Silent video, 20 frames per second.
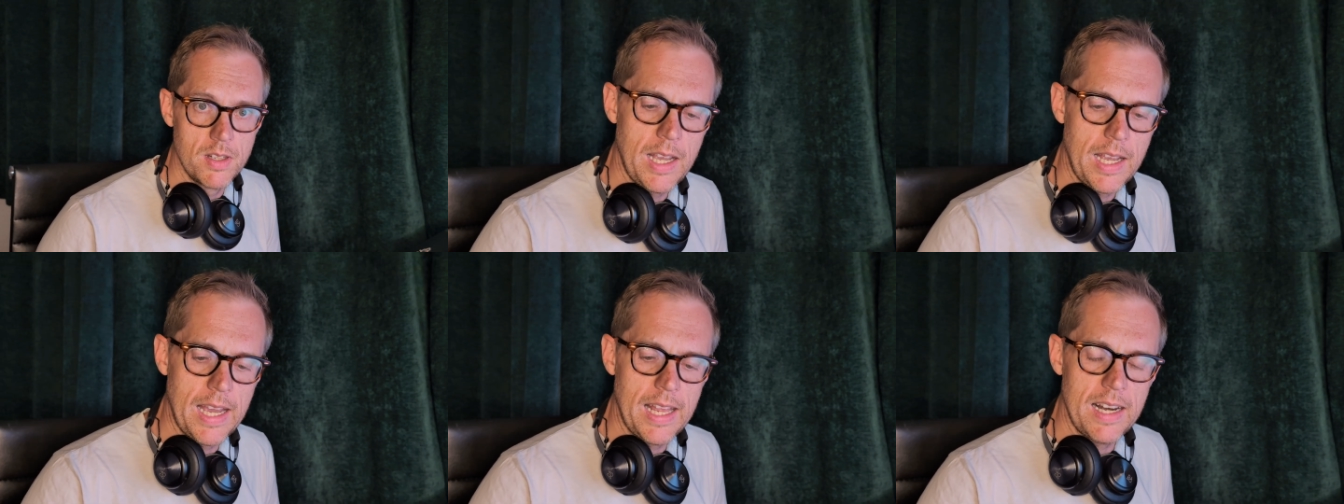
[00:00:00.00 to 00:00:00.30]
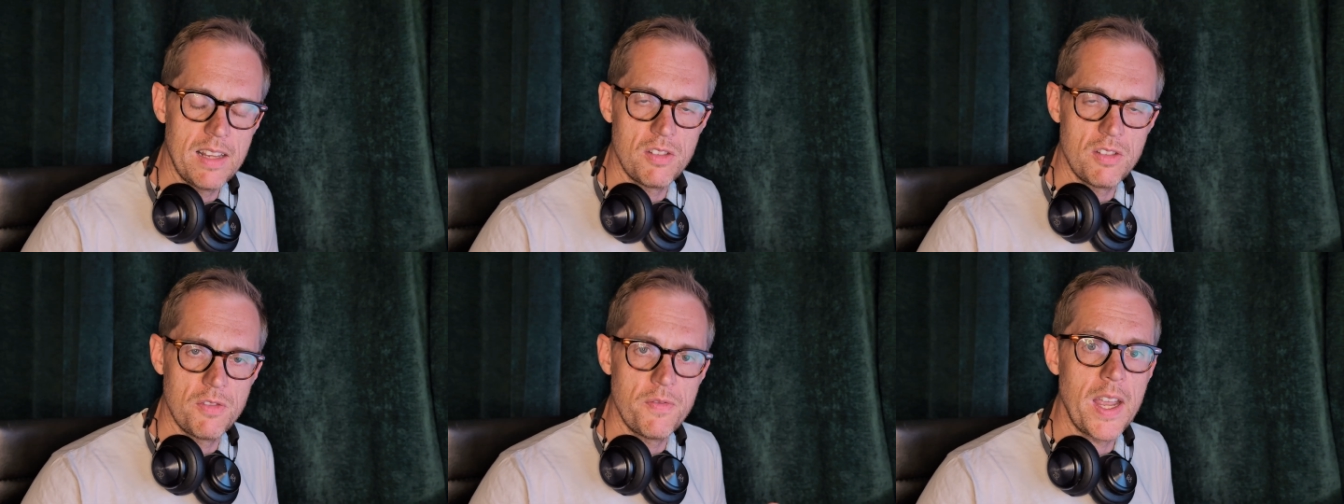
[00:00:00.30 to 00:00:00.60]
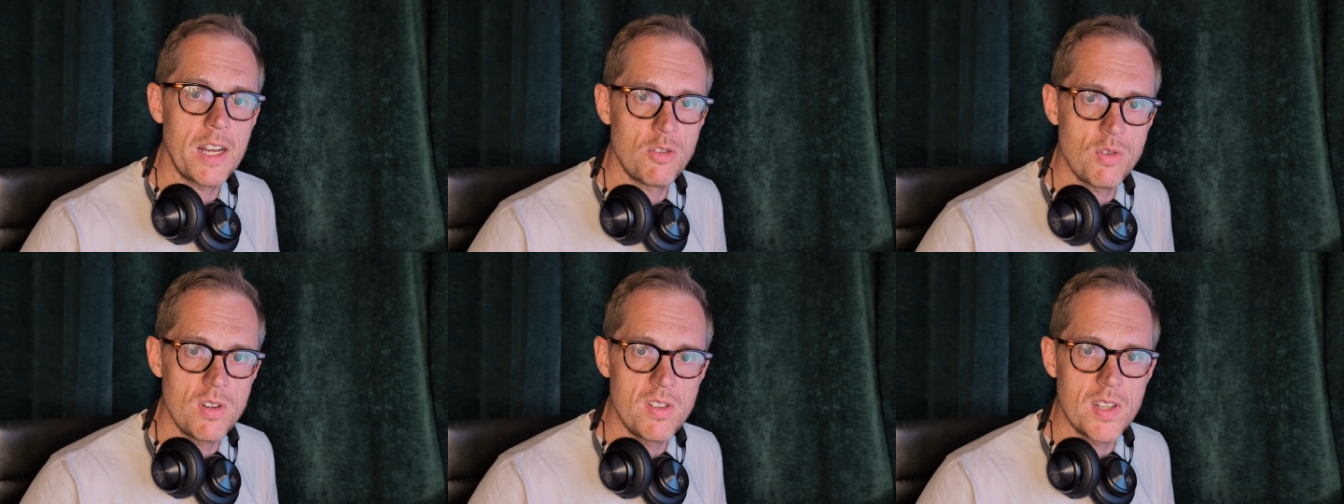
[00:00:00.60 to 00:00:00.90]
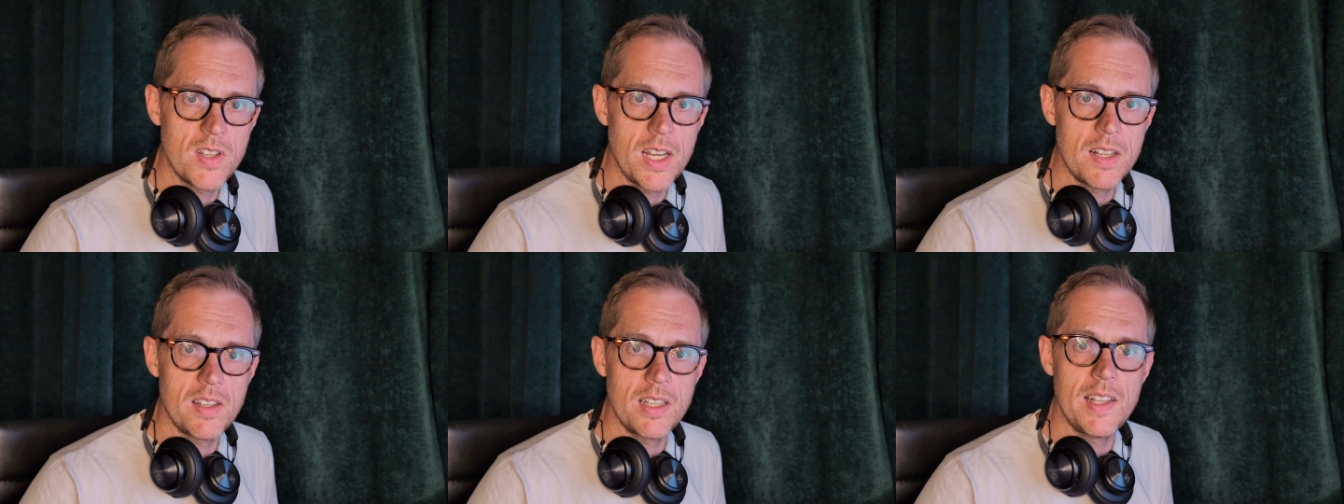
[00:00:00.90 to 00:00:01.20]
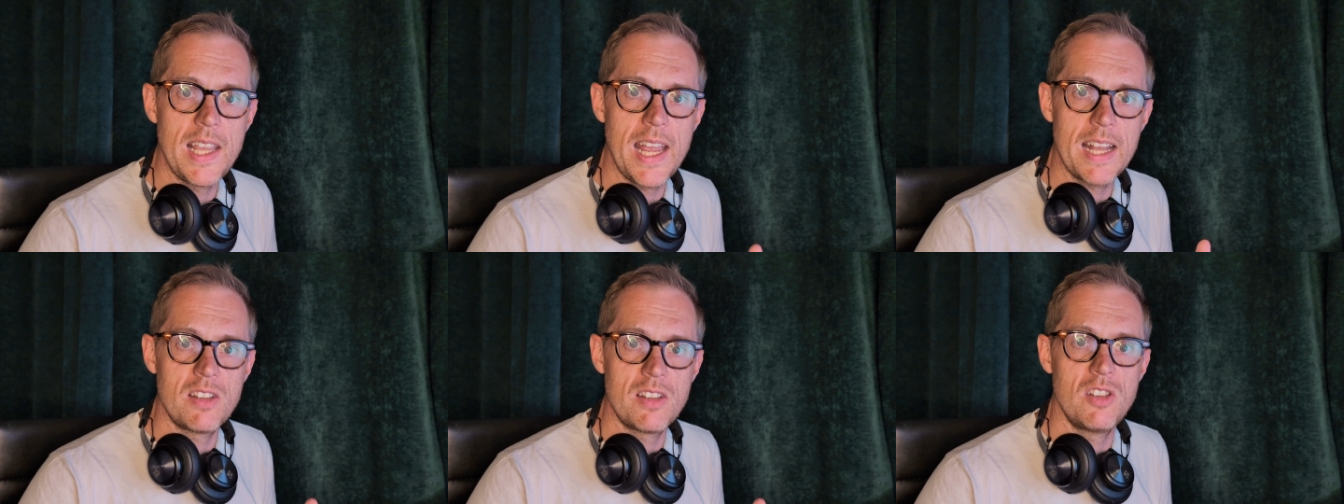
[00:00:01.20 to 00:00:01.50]
And as a factory setting,
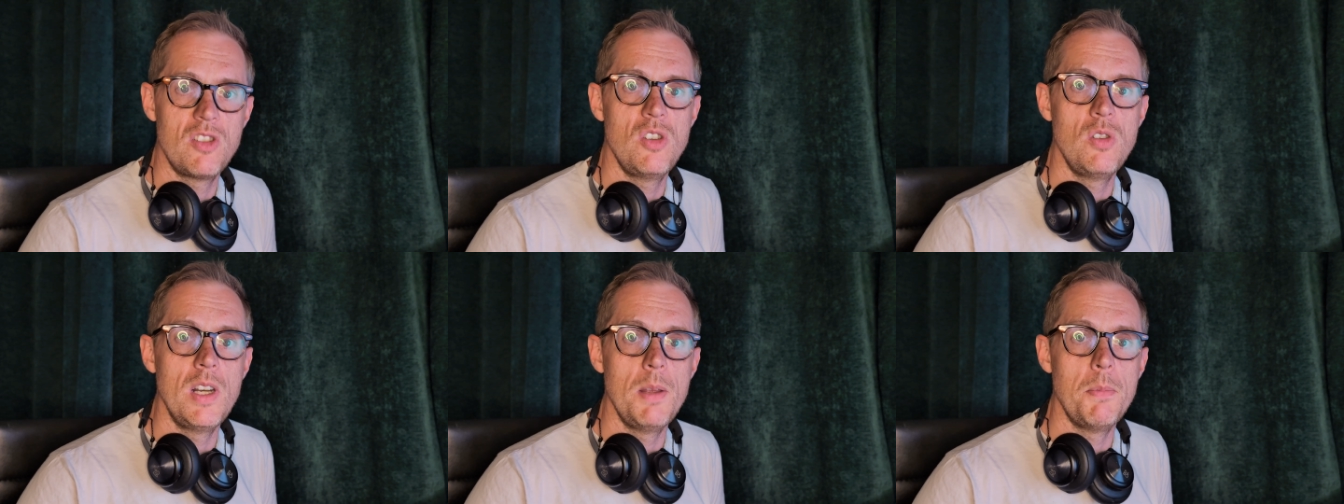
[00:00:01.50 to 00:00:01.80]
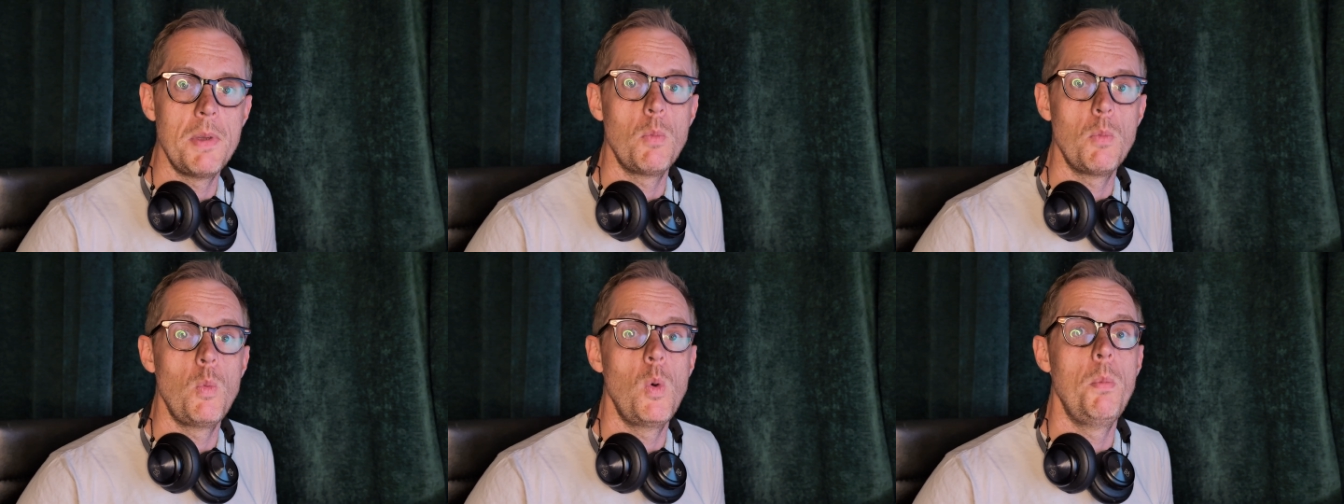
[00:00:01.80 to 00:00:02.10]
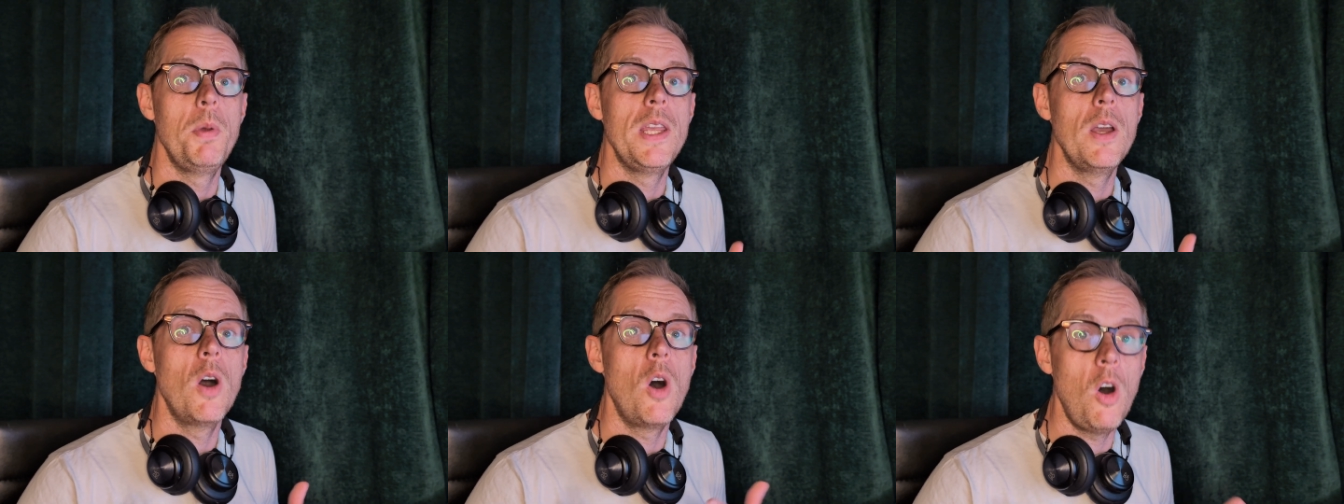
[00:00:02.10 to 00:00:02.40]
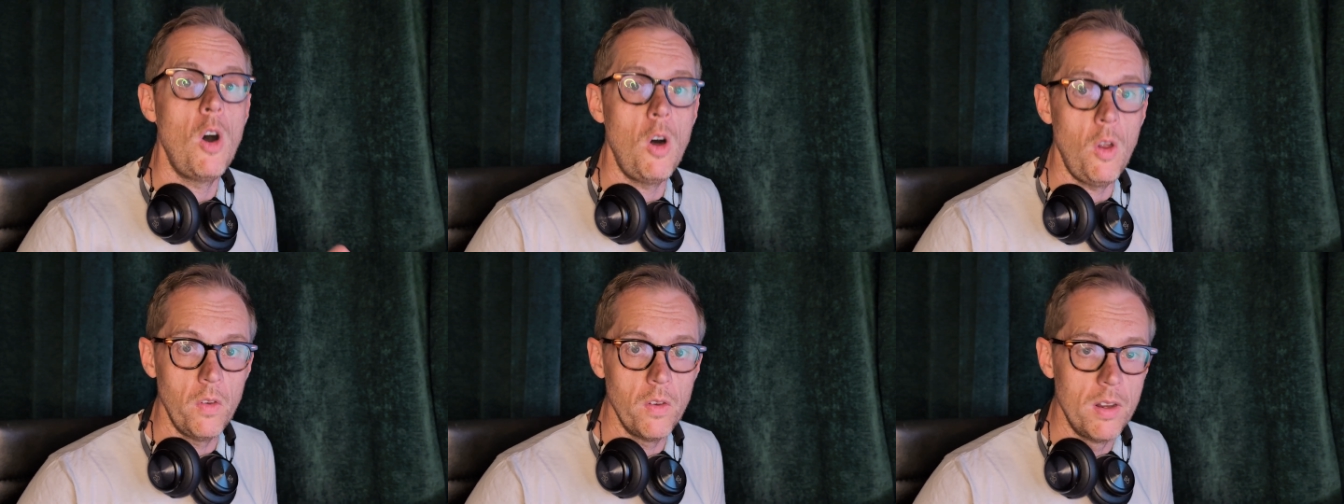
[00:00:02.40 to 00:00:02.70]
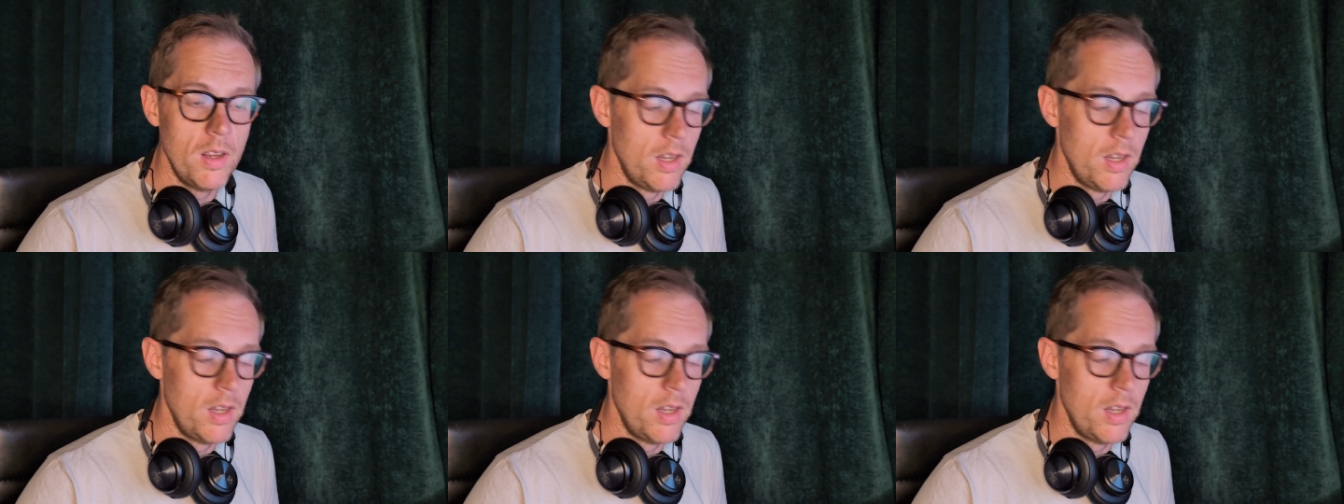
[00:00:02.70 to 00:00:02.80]
the attitude limit will be on,